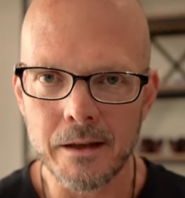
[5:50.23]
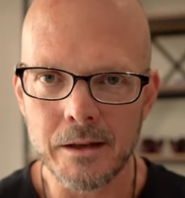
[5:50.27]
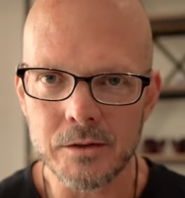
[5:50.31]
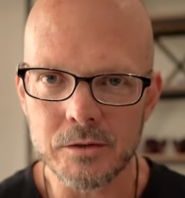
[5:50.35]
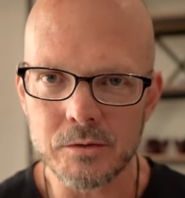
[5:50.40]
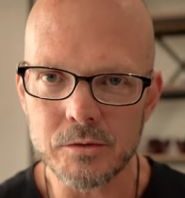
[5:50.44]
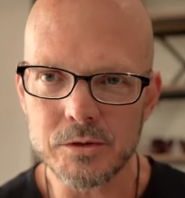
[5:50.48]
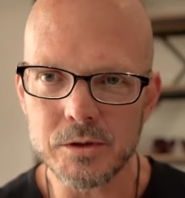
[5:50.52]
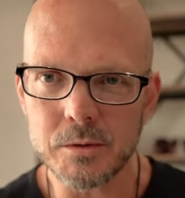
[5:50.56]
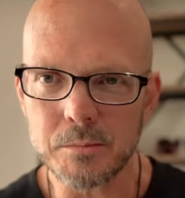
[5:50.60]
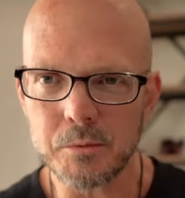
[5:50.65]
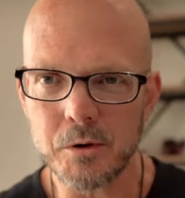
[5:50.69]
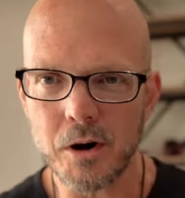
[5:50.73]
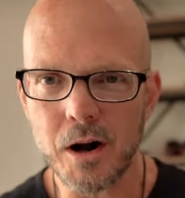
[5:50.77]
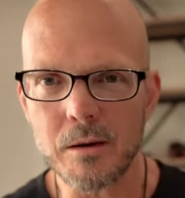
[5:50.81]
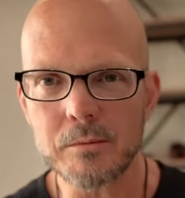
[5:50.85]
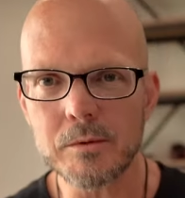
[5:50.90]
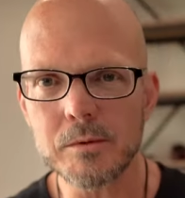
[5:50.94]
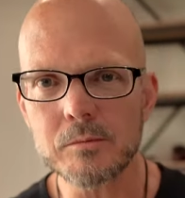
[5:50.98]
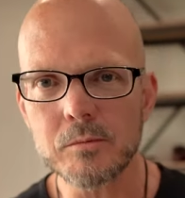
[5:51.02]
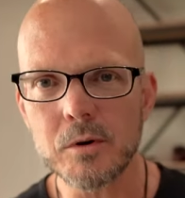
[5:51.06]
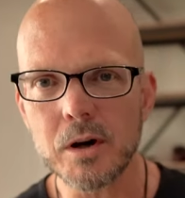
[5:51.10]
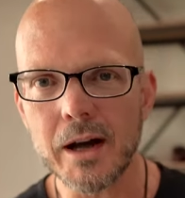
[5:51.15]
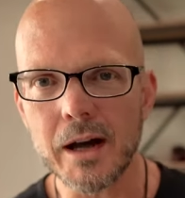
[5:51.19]
so is the
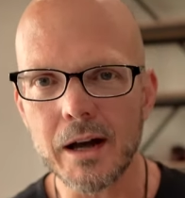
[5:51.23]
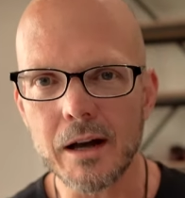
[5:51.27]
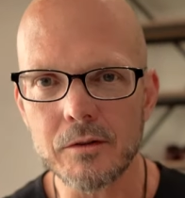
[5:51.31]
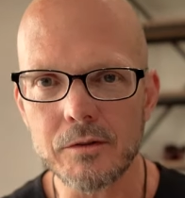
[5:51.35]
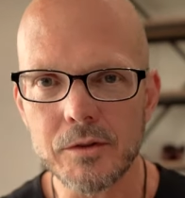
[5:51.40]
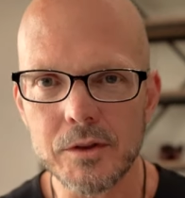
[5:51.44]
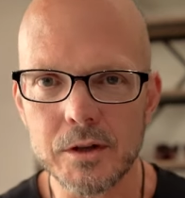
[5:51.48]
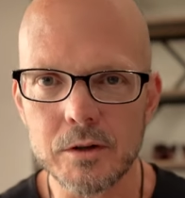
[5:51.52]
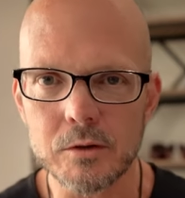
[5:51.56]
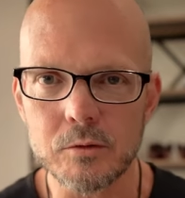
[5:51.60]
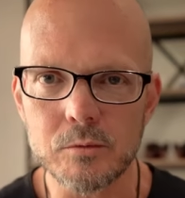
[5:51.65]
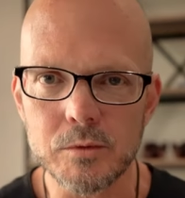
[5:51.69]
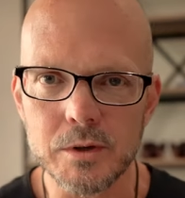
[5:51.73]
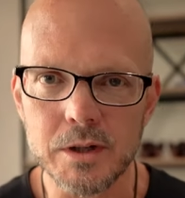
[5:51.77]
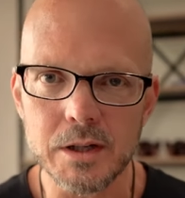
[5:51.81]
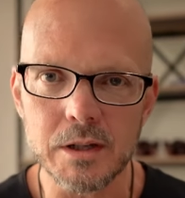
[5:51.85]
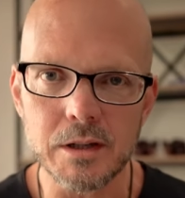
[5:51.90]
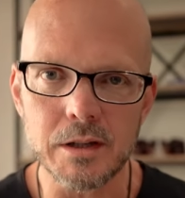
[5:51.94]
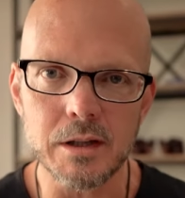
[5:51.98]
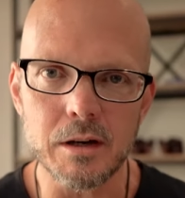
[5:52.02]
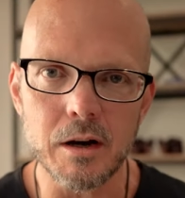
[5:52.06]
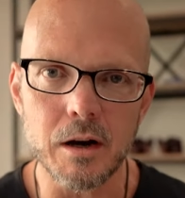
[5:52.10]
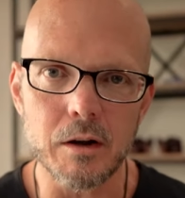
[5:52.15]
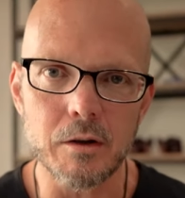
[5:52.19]
problem out there
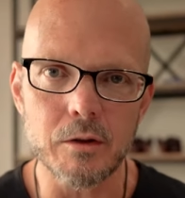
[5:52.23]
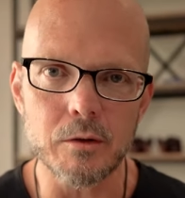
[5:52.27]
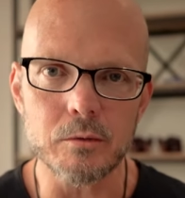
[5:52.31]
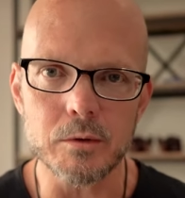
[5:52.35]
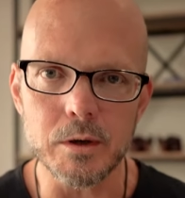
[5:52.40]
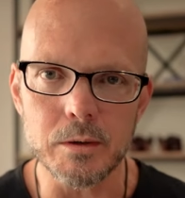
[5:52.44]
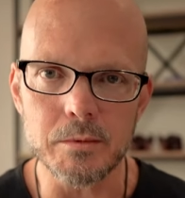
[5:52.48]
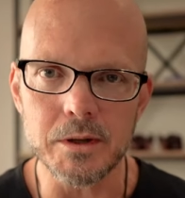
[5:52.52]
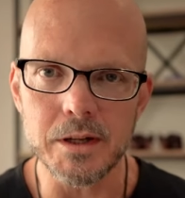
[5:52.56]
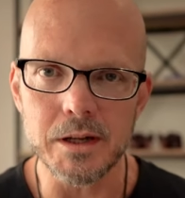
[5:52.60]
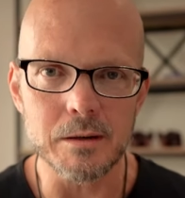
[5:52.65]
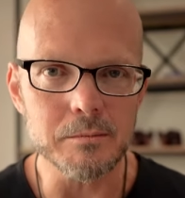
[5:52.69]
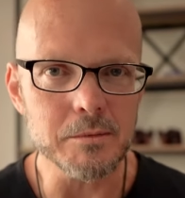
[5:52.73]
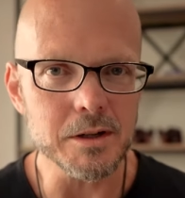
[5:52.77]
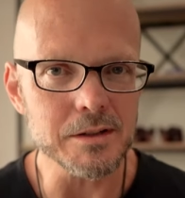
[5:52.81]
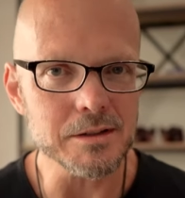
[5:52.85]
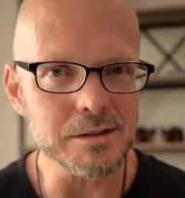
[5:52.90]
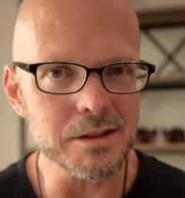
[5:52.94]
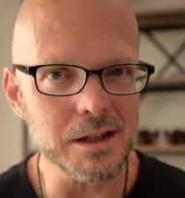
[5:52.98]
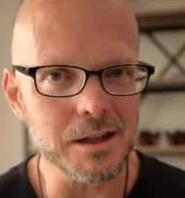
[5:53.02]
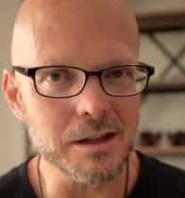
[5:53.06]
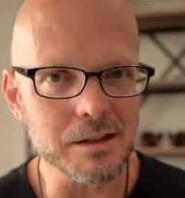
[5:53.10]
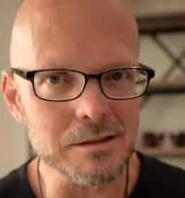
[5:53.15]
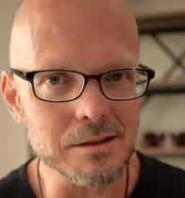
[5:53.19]
really all the women i'm not
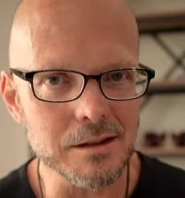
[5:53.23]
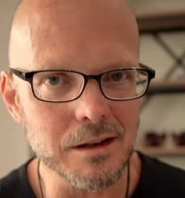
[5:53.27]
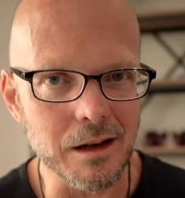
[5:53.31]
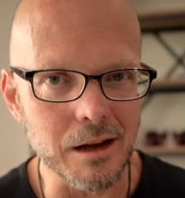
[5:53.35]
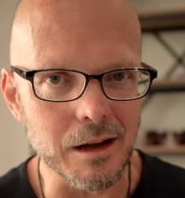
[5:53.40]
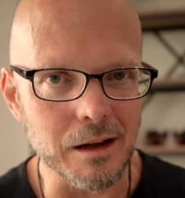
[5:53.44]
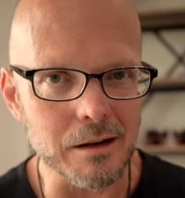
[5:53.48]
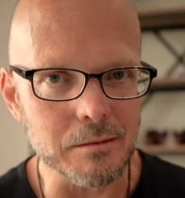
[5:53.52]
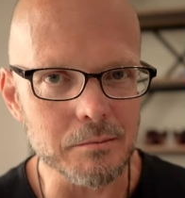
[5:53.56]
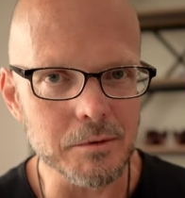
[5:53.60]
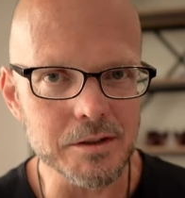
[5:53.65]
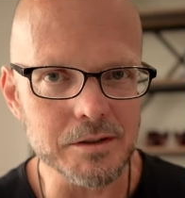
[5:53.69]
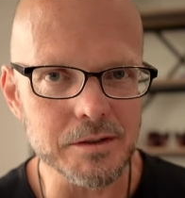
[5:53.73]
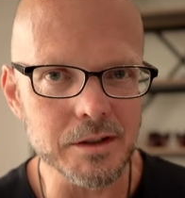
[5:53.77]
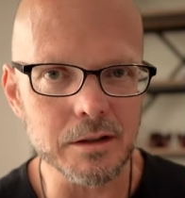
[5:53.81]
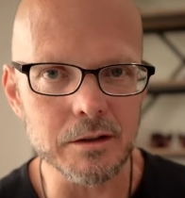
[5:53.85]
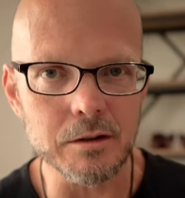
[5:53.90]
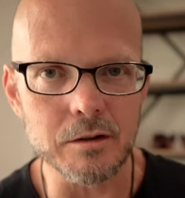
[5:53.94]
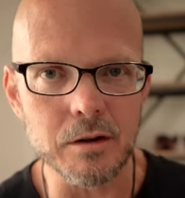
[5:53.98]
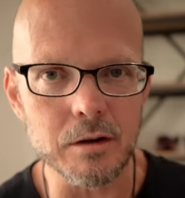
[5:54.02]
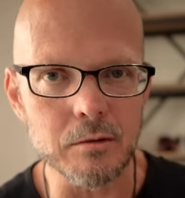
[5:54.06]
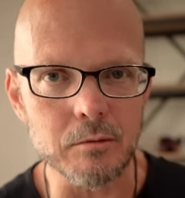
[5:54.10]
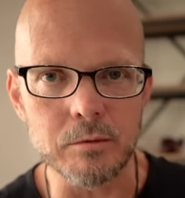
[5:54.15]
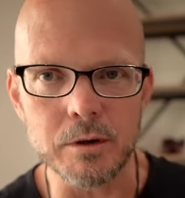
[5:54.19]
saying it's not i'm not saying
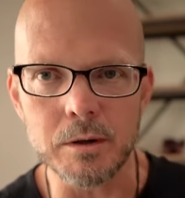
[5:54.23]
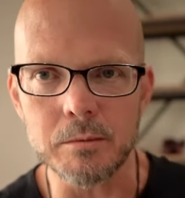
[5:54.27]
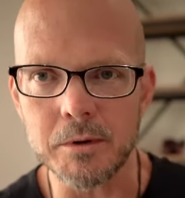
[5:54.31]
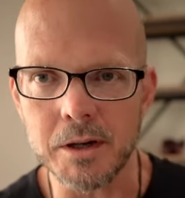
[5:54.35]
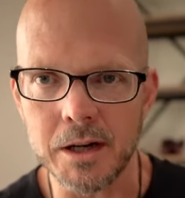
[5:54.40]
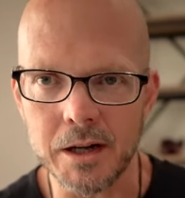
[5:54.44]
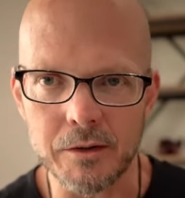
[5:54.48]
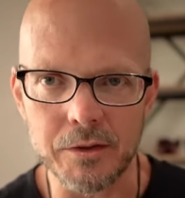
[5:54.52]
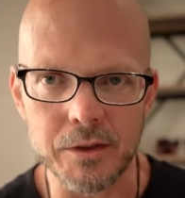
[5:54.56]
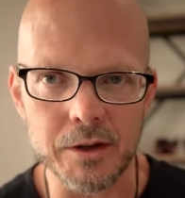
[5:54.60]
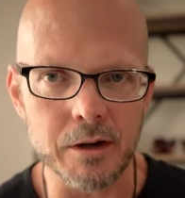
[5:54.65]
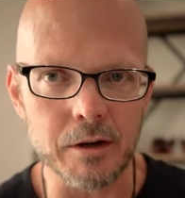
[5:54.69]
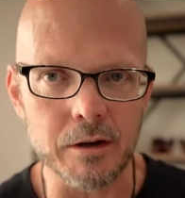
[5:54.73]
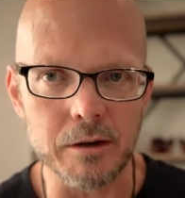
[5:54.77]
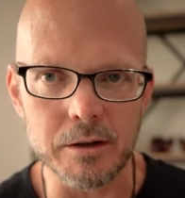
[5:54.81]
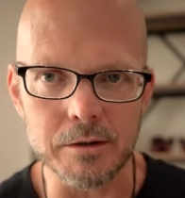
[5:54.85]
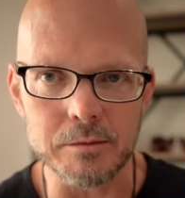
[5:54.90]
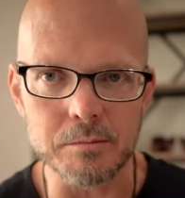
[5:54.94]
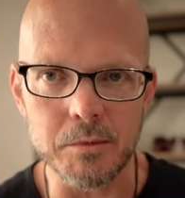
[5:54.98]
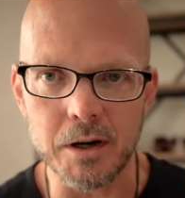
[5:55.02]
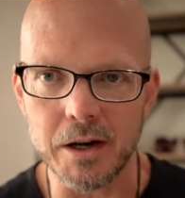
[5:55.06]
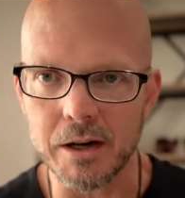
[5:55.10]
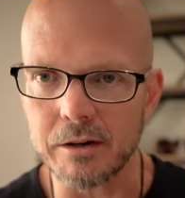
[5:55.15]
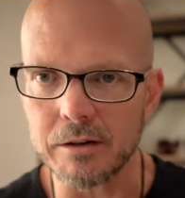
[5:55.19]
there aren't women out there in
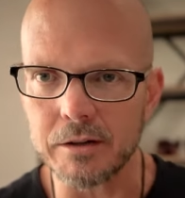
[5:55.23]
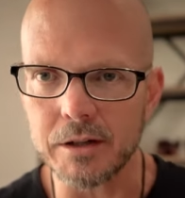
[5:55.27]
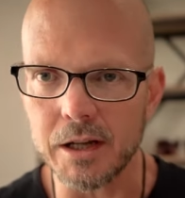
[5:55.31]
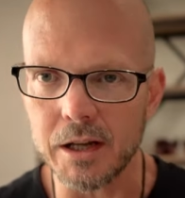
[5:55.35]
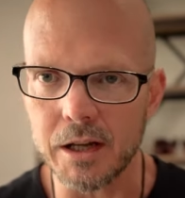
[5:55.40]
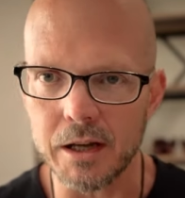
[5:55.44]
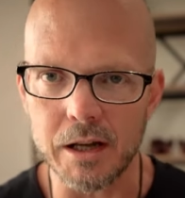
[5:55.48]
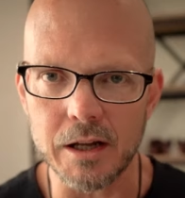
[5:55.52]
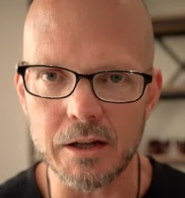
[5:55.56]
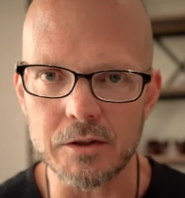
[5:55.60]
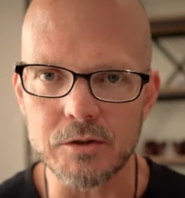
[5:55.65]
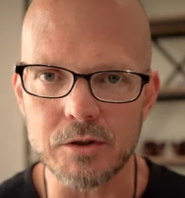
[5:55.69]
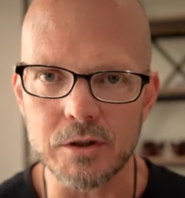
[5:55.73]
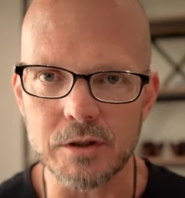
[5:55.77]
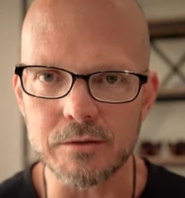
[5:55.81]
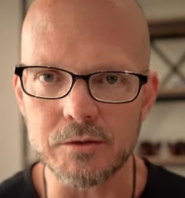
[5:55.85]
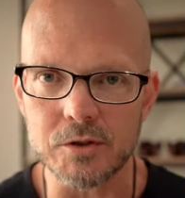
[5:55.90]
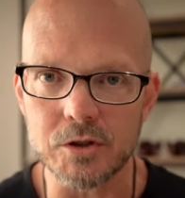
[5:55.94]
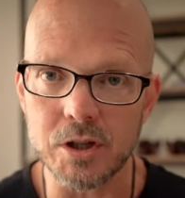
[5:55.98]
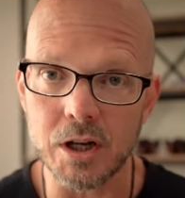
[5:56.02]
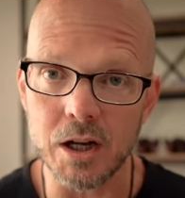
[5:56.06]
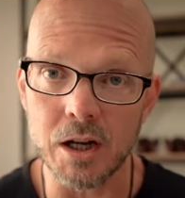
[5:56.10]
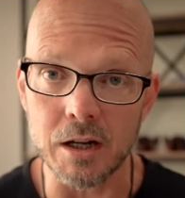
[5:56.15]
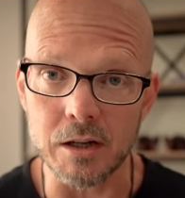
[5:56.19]
this modern day age that have
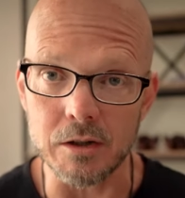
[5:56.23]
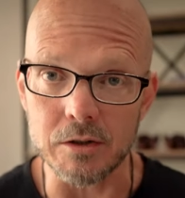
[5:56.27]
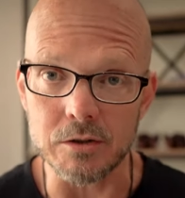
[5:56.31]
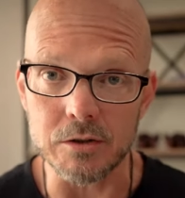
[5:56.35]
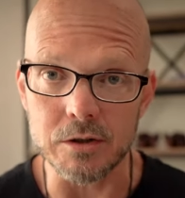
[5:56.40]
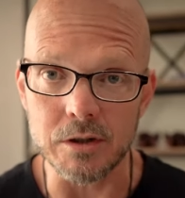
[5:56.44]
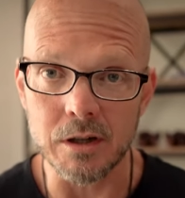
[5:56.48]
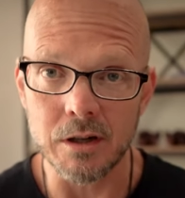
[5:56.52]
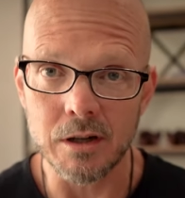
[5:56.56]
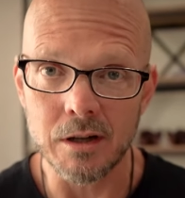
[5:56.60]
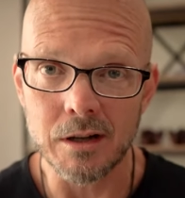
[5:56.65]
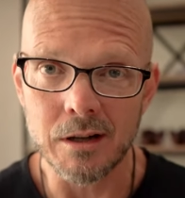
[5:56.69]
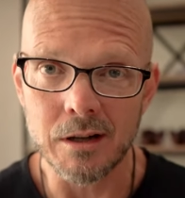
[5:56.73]
changed